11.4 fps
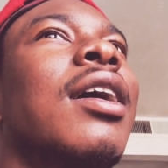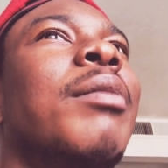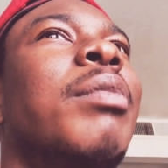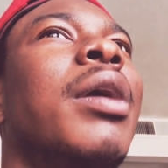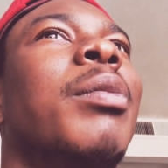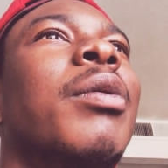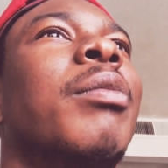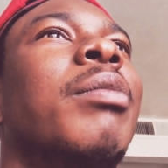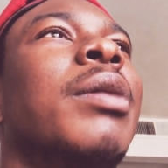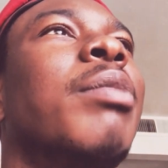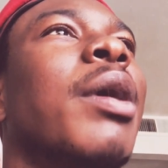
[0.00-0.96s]
people will be
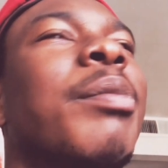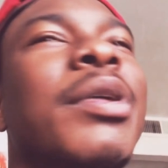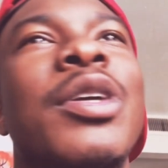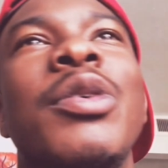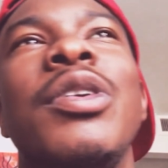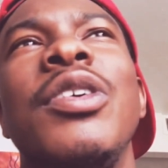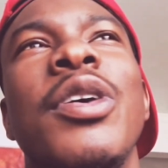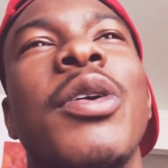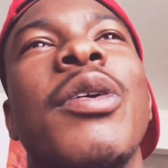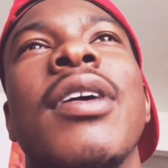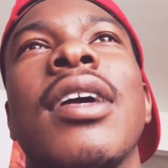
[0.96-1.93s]
bumping you in New
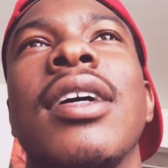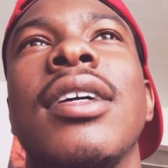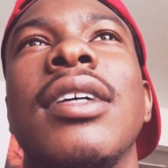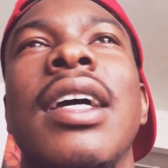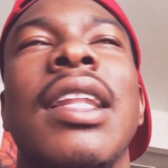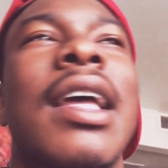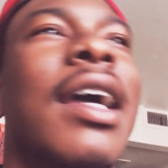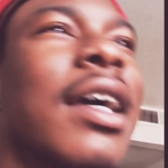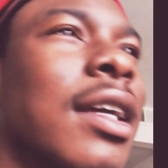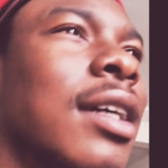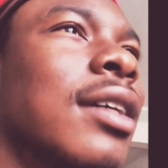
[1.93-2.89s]
York, Atlanta,